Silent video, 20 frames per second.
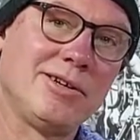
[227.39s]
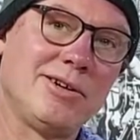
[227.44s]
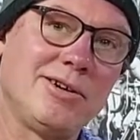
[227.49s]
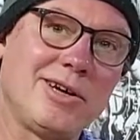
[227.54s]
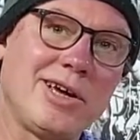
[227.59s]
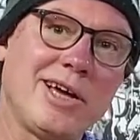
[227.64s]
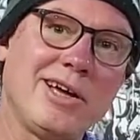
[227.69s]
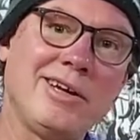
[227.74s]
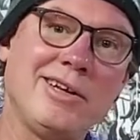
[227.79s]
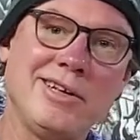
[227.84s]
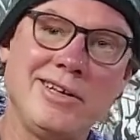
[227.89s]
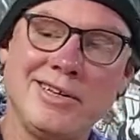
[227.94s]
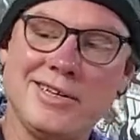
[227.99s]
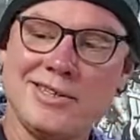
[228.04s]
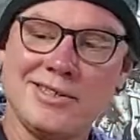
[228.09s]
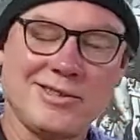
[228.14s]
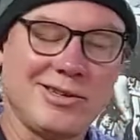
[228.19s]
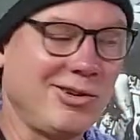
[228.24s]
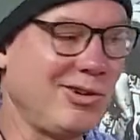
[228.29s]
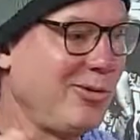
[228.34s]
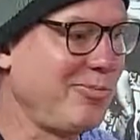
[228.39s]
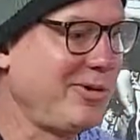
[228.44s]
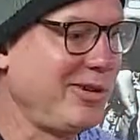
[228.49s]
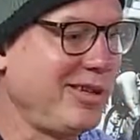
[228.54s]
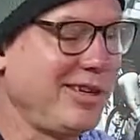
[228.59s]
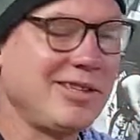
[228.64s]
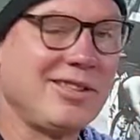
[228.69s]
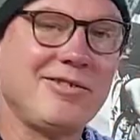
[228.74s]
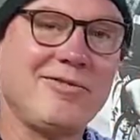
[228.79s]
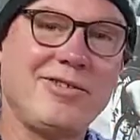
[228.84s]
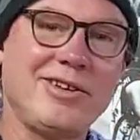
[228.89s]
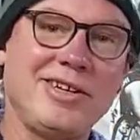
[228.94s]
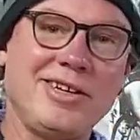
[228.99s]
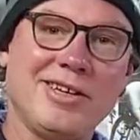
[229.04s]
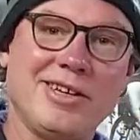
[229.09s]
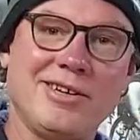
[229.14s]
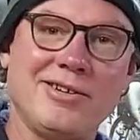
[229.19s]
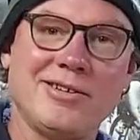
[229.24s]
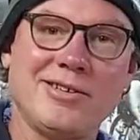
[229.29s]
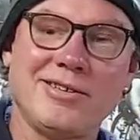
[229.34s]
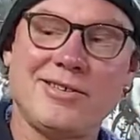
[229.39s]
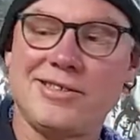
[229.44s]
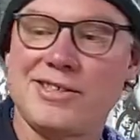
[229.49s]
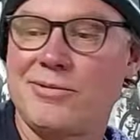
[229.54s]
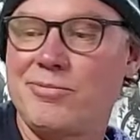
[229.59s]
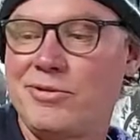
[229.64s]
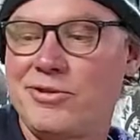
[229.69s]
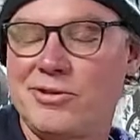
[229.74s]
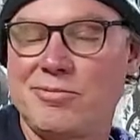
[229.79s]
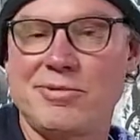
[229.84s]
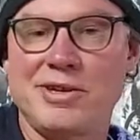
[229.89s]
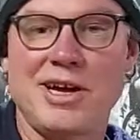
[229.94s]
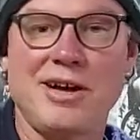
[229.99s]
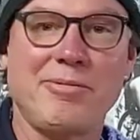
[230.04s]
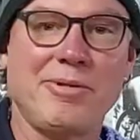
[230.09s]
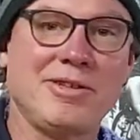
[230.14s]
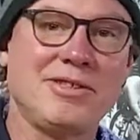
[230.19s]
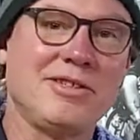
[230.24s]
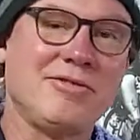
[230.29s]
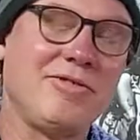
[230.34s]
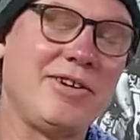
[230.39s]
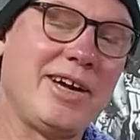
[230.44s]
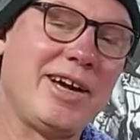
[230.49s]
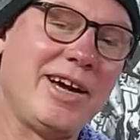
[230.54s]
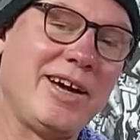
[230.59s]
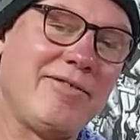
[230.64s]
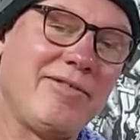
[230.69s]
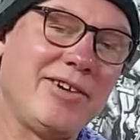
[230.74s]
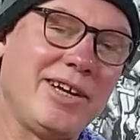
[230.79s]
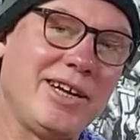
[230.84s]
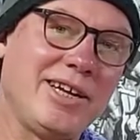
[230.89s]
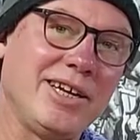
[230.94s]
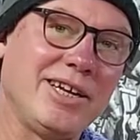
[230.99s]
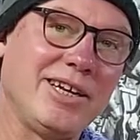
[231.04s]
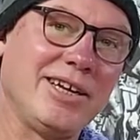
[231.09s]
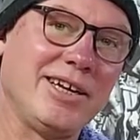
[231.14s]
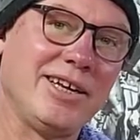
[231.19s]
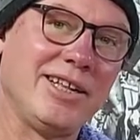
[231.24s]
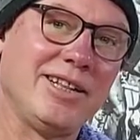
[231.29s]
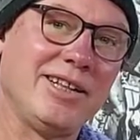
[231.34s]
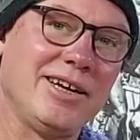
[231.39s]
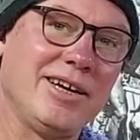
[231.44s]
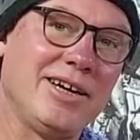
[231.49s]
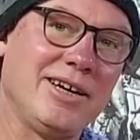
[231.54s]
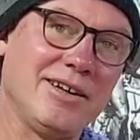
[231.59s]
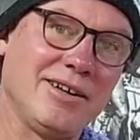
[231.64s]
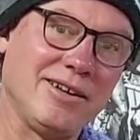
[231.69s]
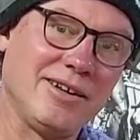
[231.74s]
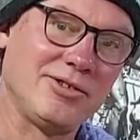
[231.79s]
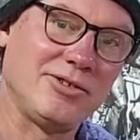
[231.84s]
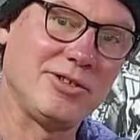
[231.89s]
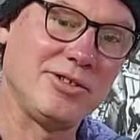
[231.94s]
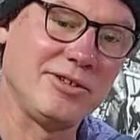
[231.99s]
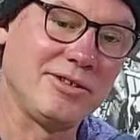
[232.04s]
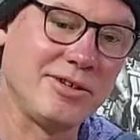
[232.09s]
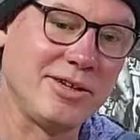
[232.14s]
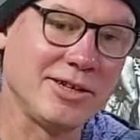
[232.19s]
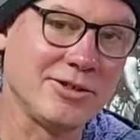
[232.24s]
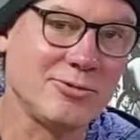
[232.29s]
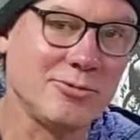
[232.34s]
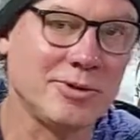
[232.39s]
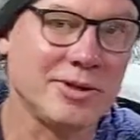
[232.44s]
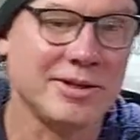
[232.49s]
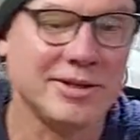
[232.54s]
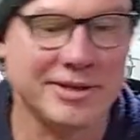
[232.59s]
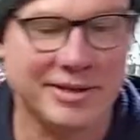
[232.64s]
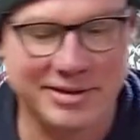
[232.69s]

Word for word: Okay, so I hope you liked the video. Send me some comments if you have any, and uh, I'll see you in the next one.